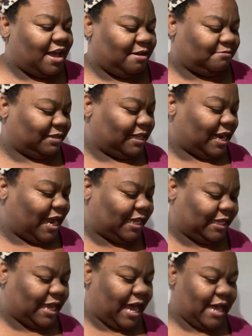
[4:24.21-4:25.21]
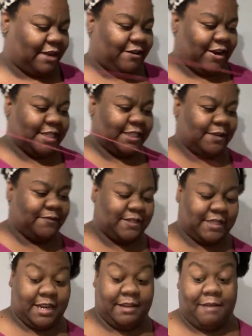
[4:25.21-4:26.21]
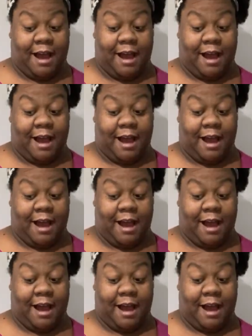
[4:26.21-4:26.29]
I'm glad I got great self-esteem.